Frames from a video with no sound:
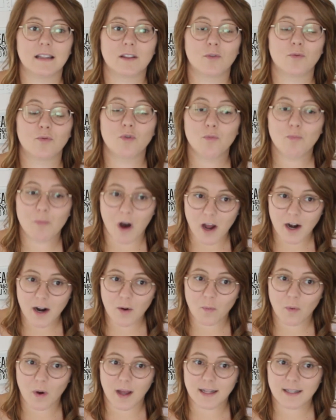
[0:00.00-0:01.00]
the
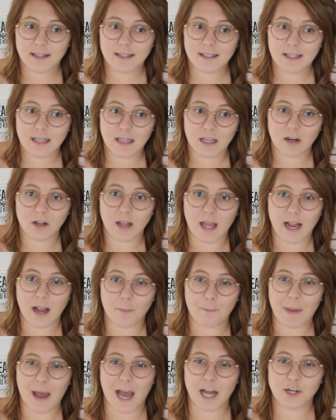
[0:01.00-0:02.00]
Romana ones, they're
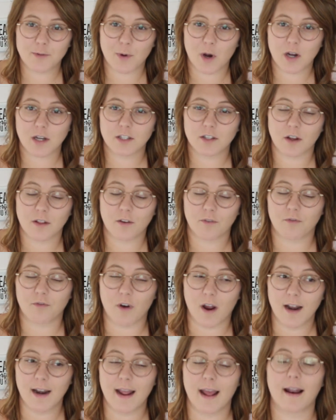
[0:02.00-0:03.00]
like patch pockets on the
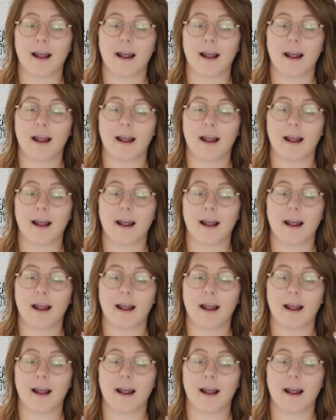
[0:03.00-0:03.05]
front,